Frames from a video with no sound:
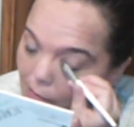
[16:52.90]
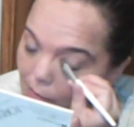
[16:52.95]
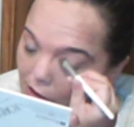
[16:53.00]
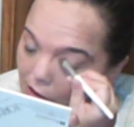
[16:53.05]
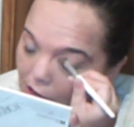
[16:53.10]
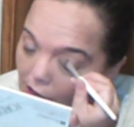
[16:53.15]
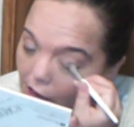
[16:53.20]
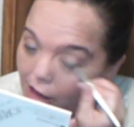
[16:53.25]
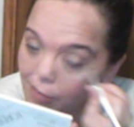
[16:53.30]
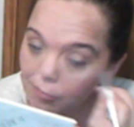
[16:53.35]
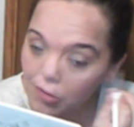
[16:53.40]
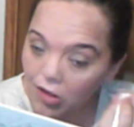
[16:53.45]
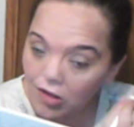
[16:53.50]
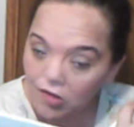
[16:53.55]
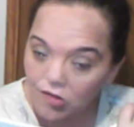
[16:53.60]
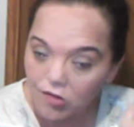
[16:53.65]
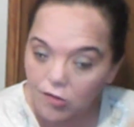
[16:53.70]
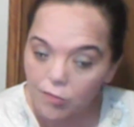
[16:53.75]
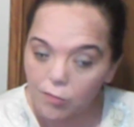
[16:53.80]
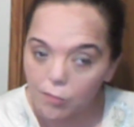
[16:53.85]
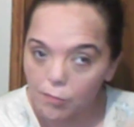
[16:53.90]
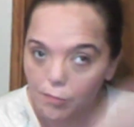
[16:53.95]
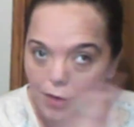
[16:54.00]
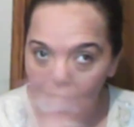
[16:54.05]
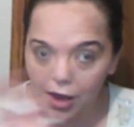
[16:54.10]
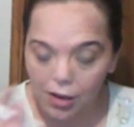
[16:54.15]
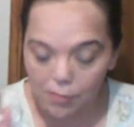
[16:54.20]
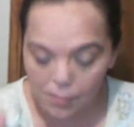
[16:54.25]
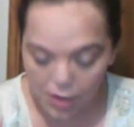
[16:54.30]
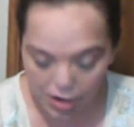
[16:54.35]
I mean, I miss
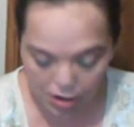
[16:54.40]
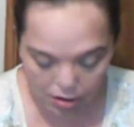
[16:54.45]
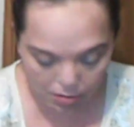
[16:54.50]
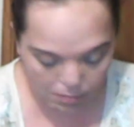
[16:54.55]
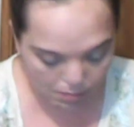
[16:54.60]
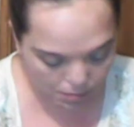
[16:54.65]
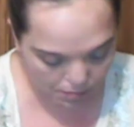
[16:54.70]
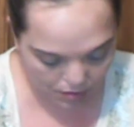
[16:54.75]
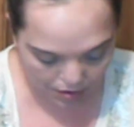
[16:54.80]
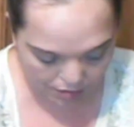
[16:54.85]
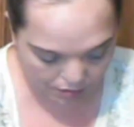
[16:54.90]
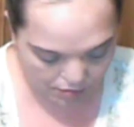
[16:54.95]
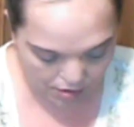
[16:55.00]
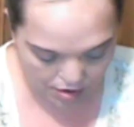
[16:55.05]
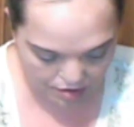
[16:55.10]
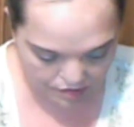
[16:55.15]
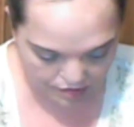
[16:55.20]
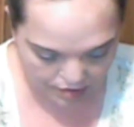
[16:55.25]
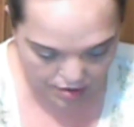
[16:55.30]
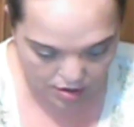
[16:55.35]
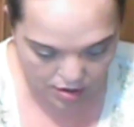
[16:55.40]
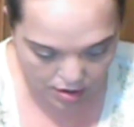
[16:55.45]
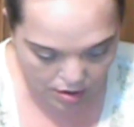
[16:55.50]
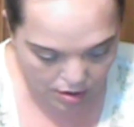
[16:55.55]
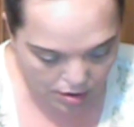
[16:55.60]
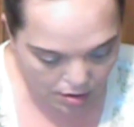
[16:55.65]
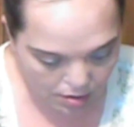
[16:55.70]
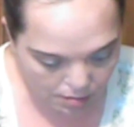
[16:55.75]
buying makeup like crazy,